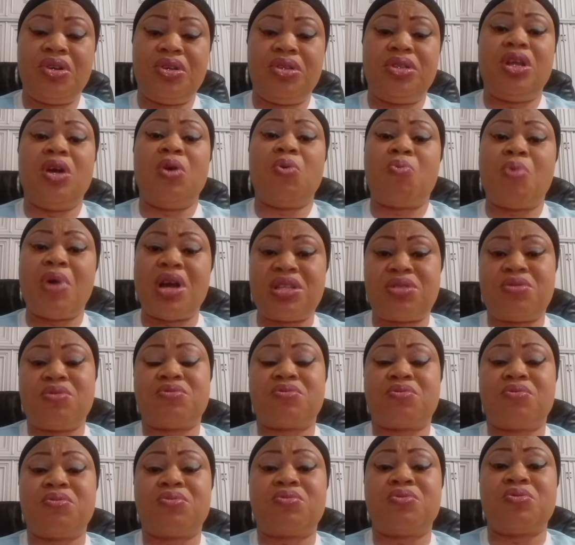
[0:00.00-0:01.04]
They went to
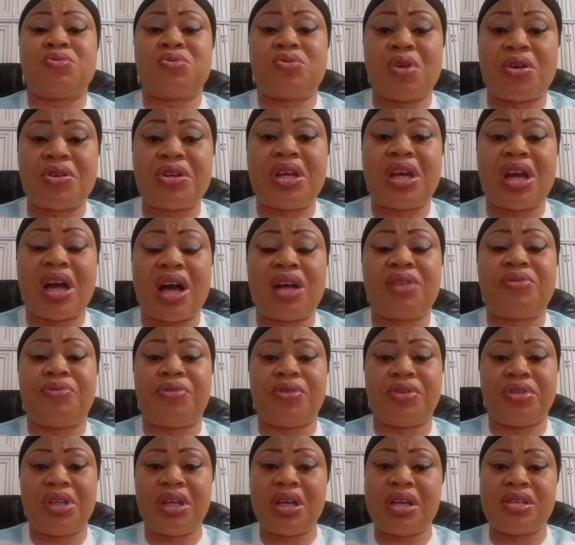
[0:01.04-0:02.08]
school to study hard
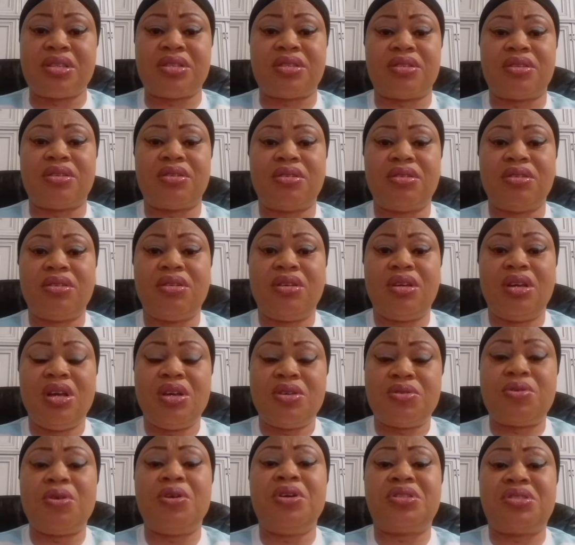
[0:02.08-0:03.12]
for this.
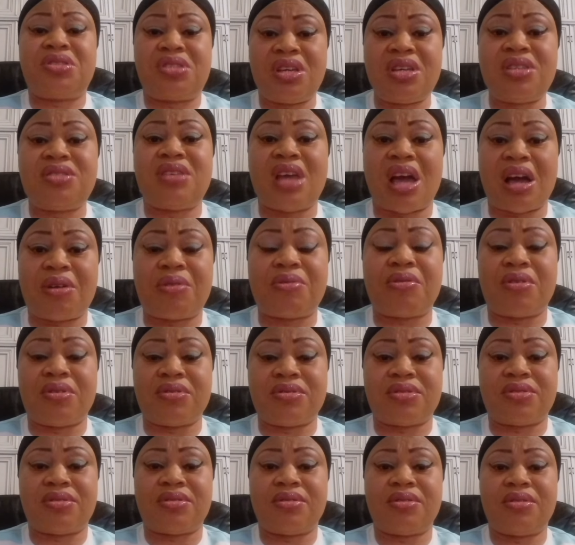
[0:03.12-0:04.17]
So it is their
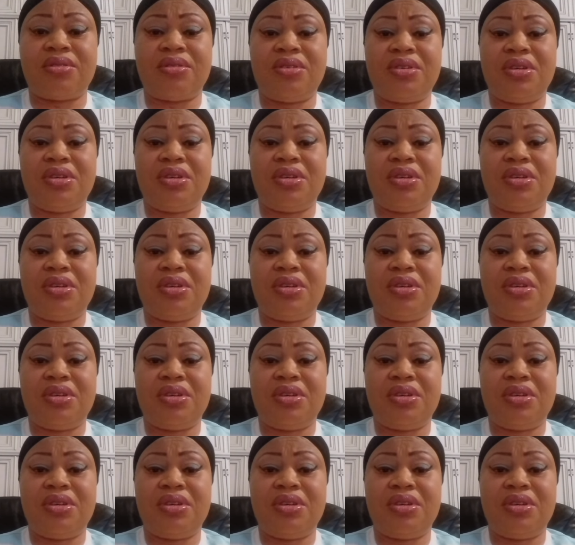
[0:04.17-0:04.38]
cross.